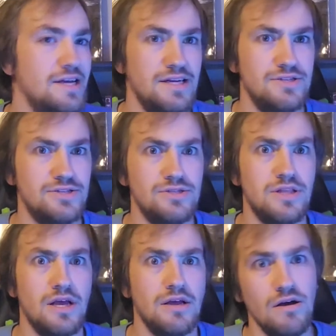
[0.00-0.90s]
And she's
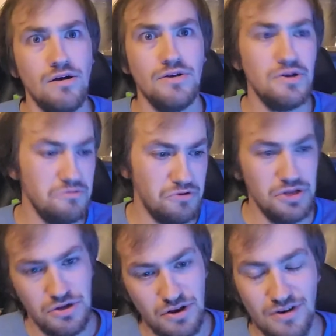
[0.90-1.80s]
like, oh, what are
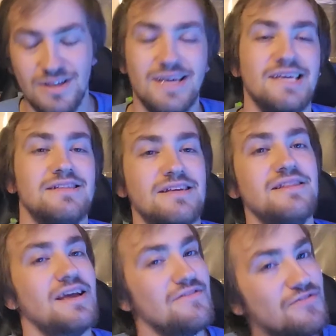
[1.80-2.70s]
you doing? Like,
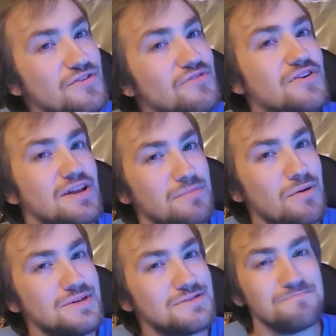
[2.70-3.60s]
they have a few funny
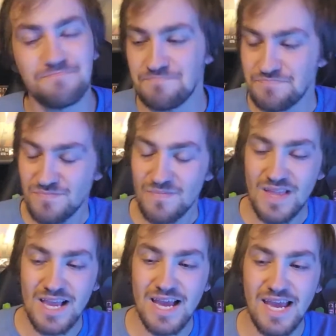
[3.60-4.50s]
moments.
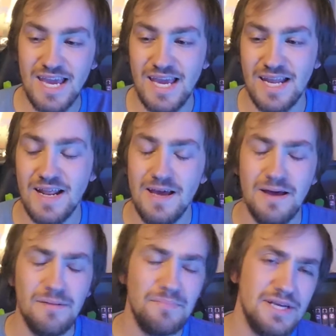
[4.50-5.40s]
And
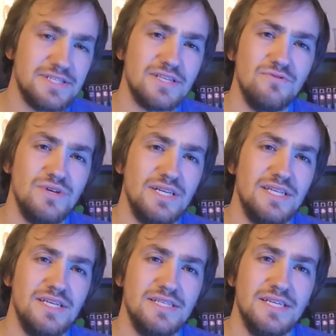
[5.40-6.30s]
basically what it
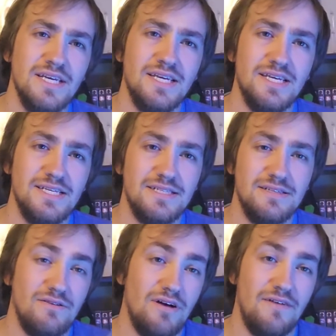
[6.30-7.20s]
is,
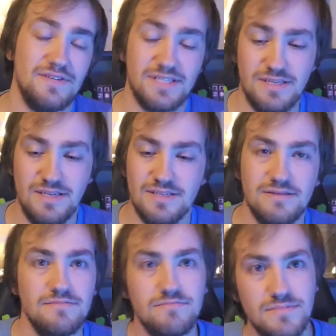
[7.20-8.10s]
obviously
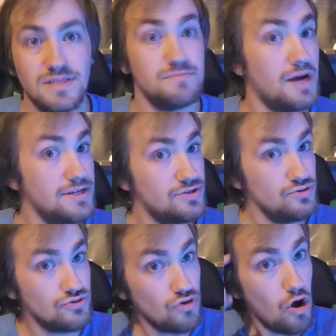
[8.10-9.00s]
his mind's too
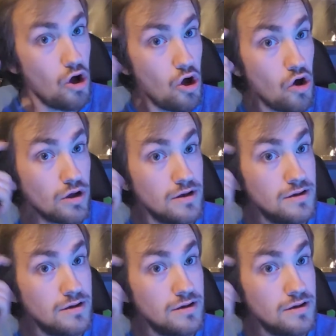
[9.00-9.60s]
strong,